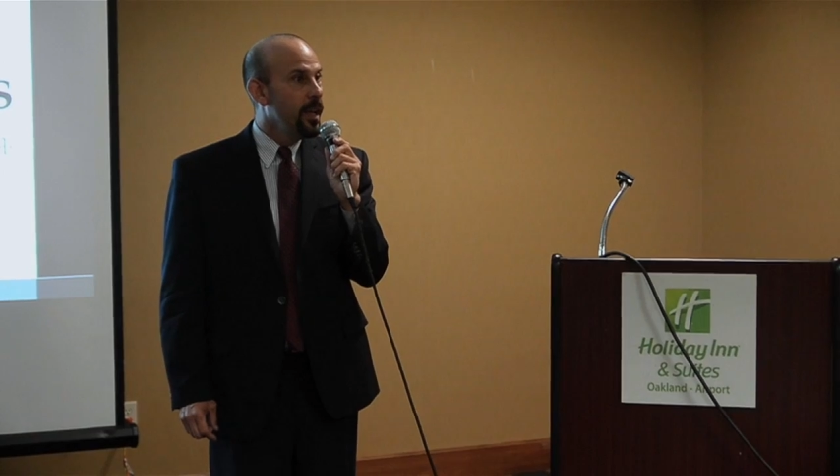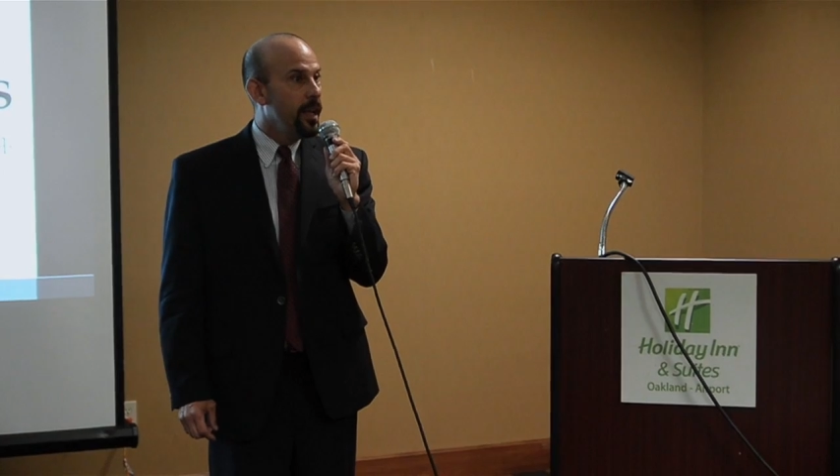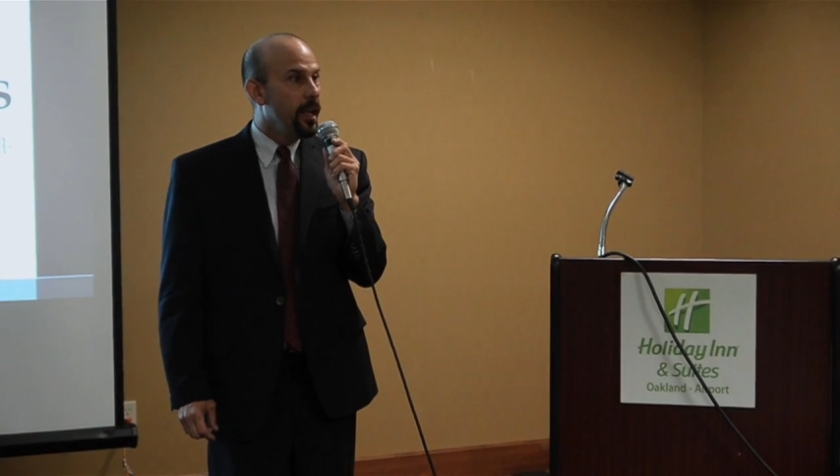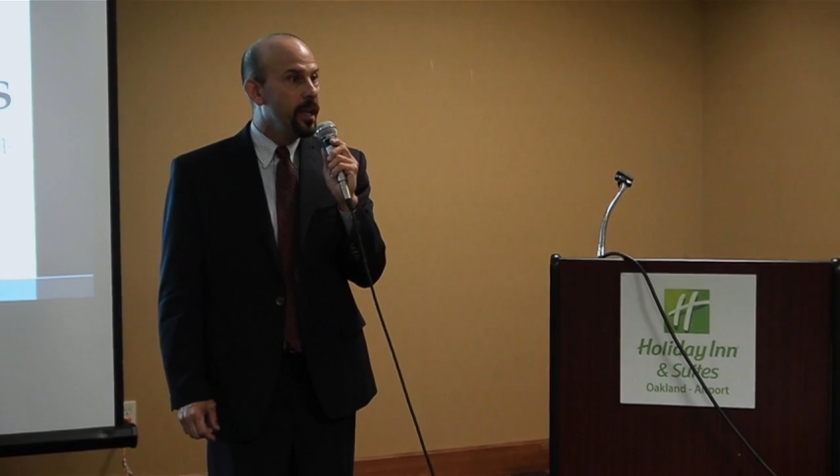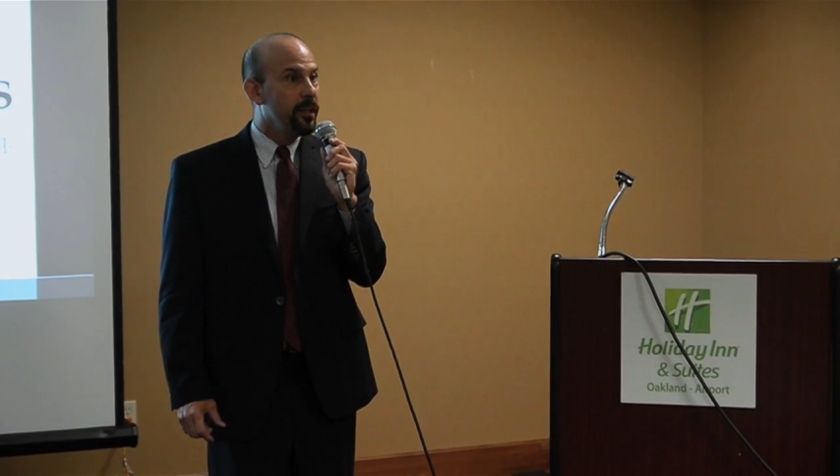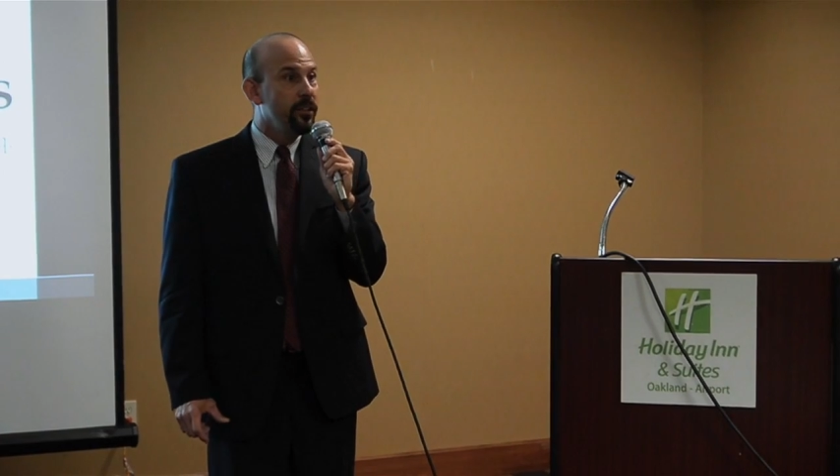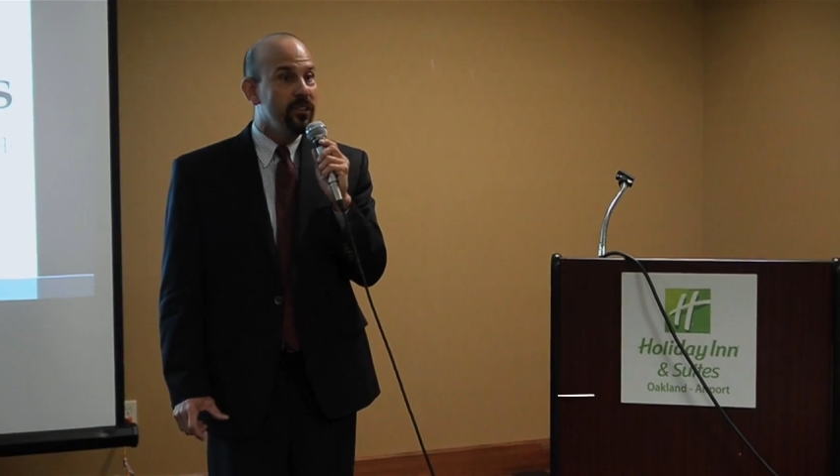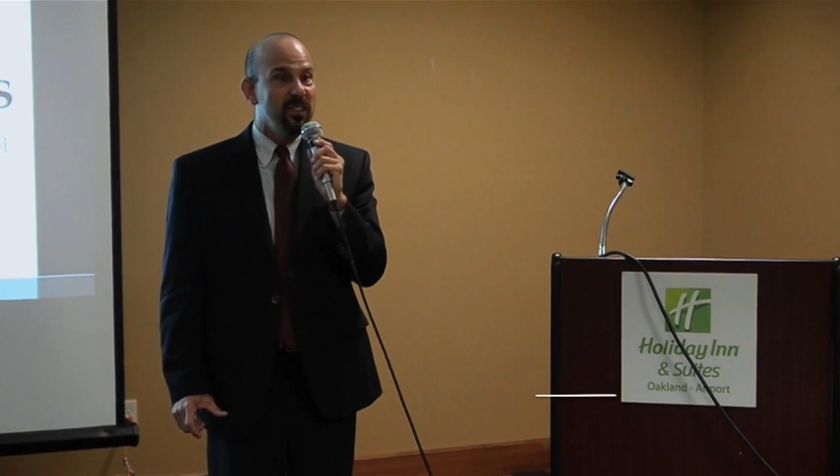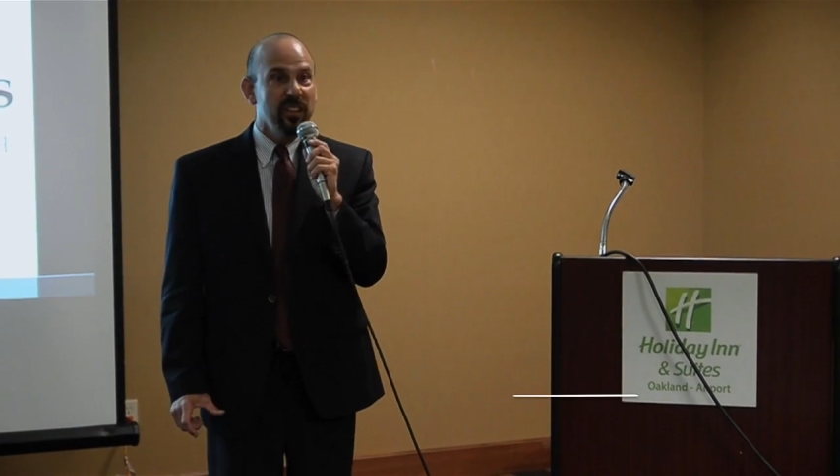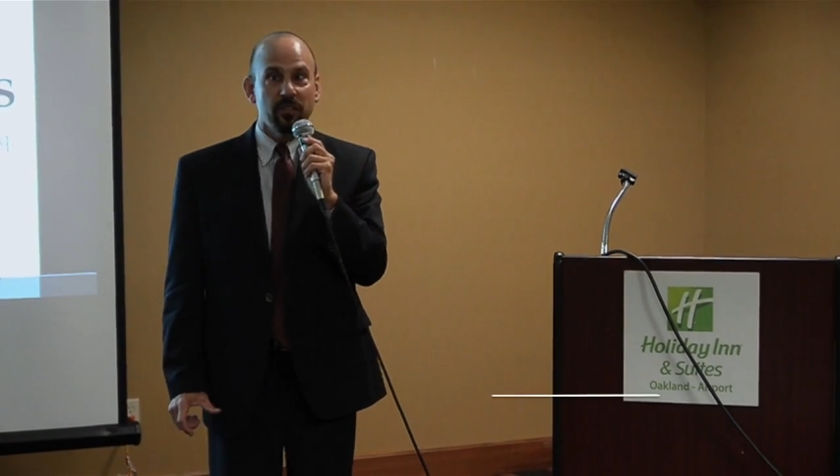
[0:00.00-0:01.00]
And
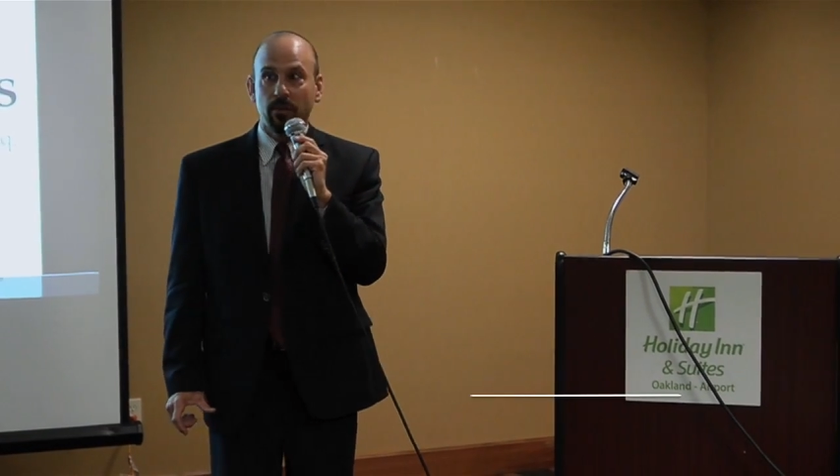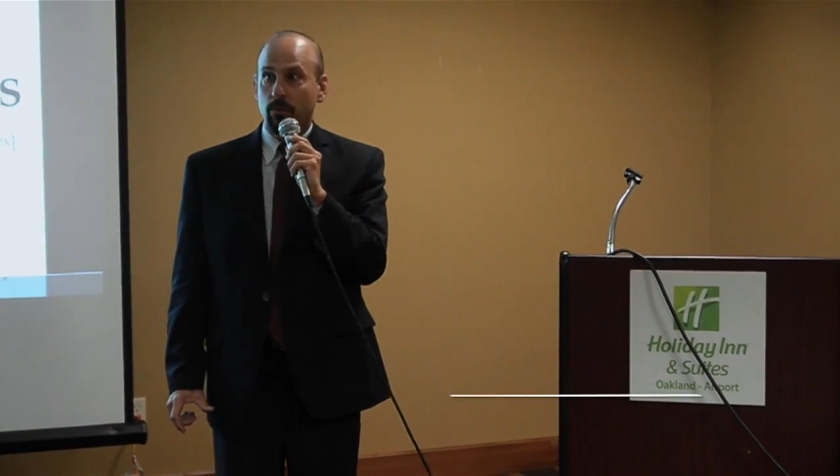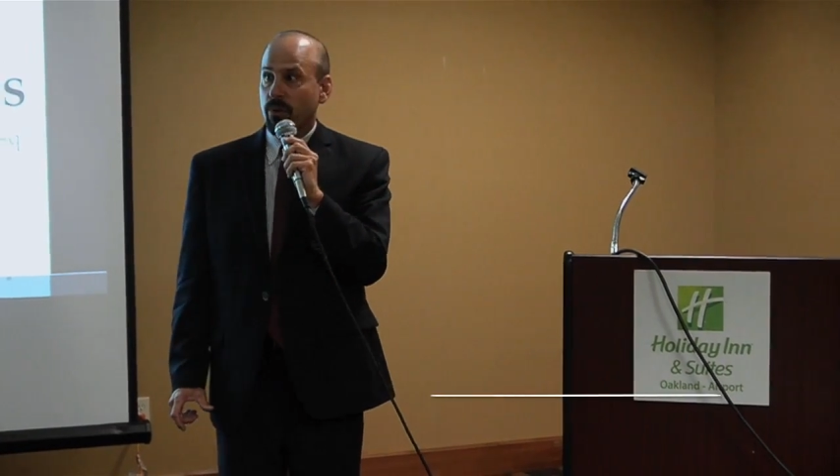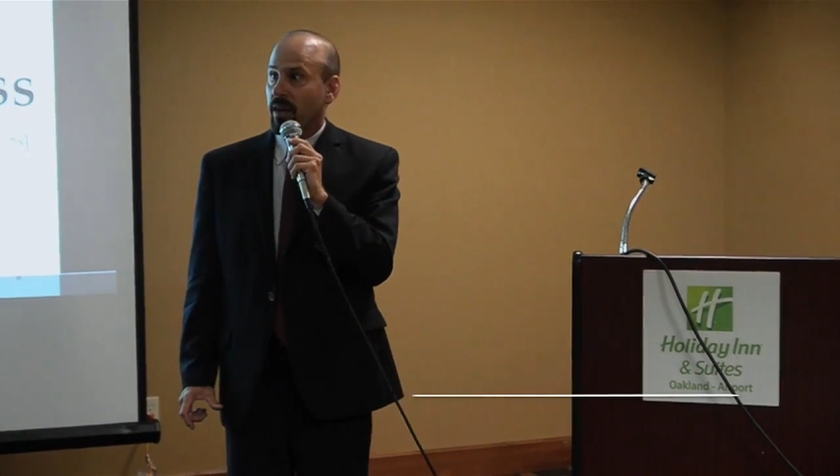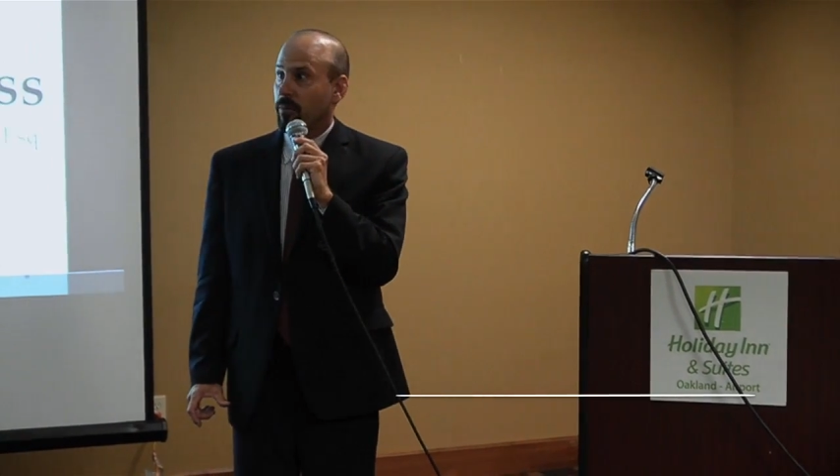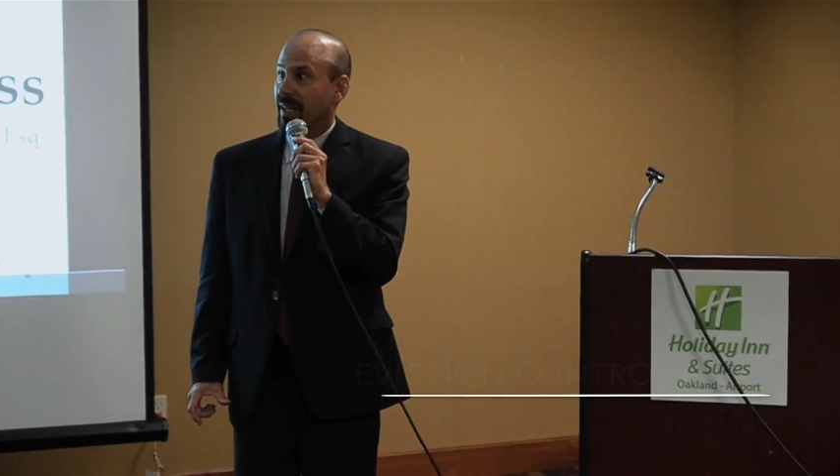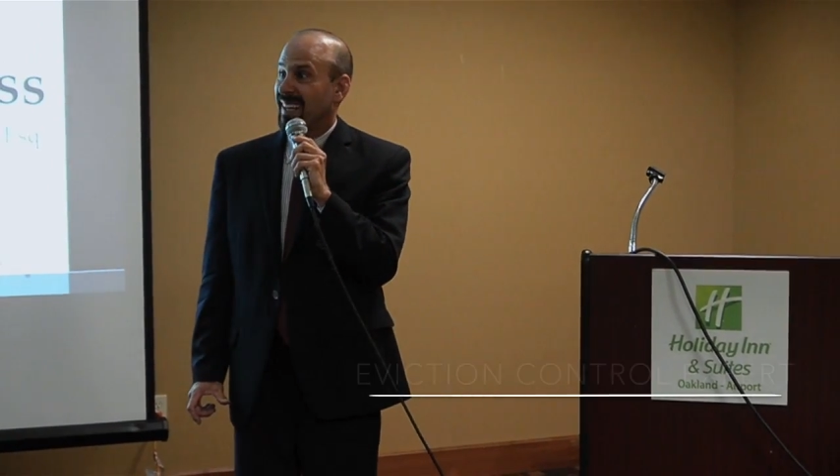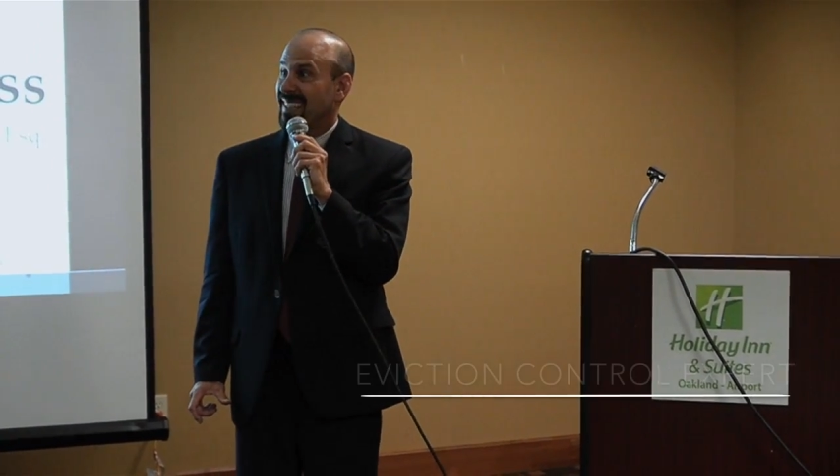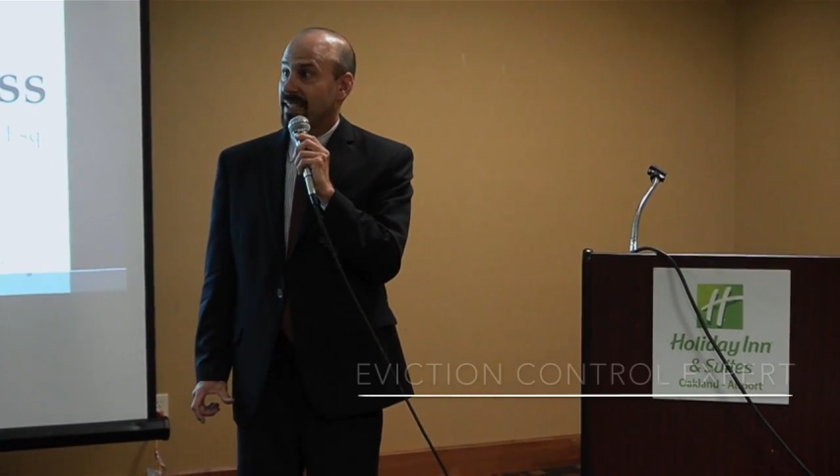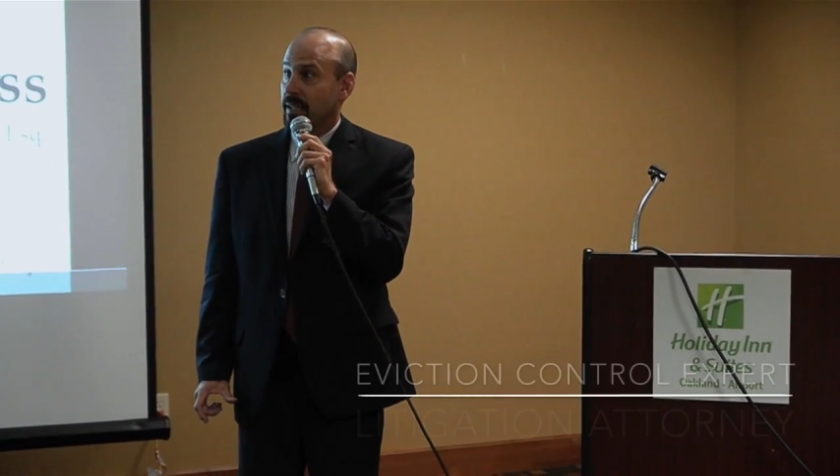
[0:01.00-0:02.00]
since approximately
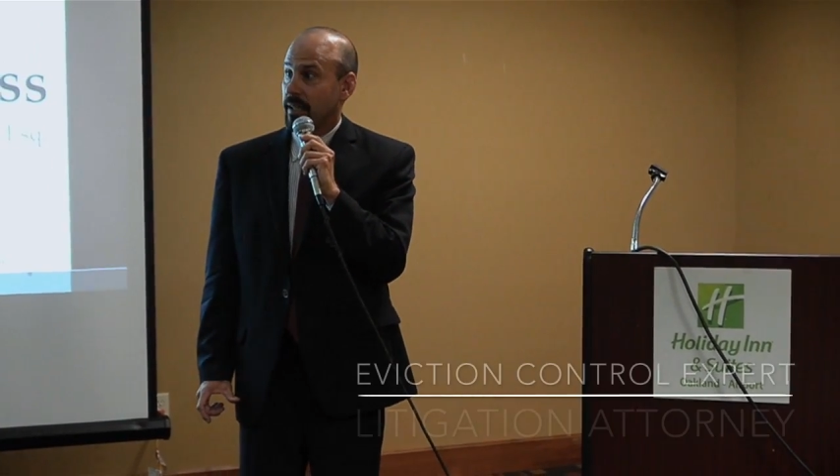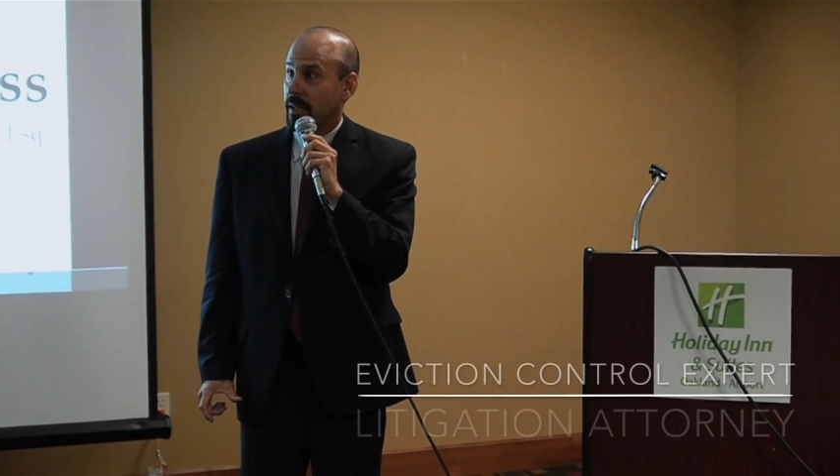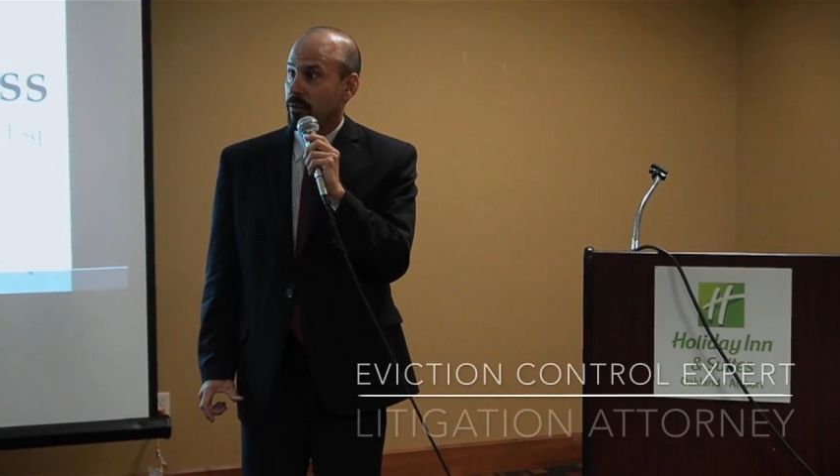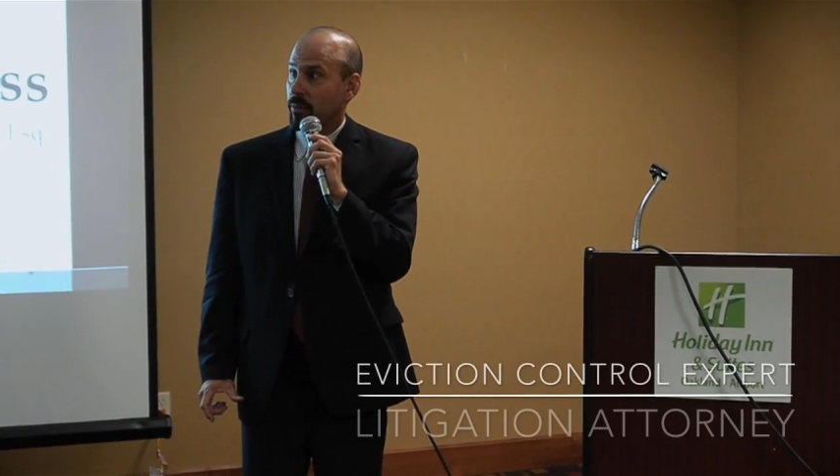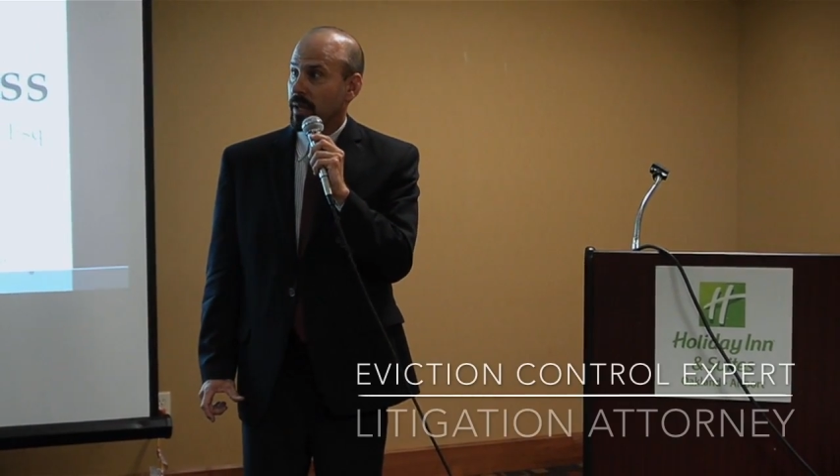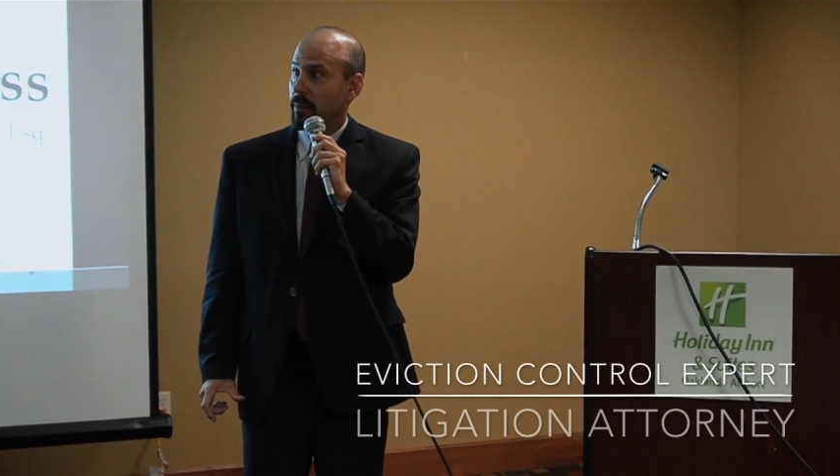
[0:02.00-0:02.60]
1993,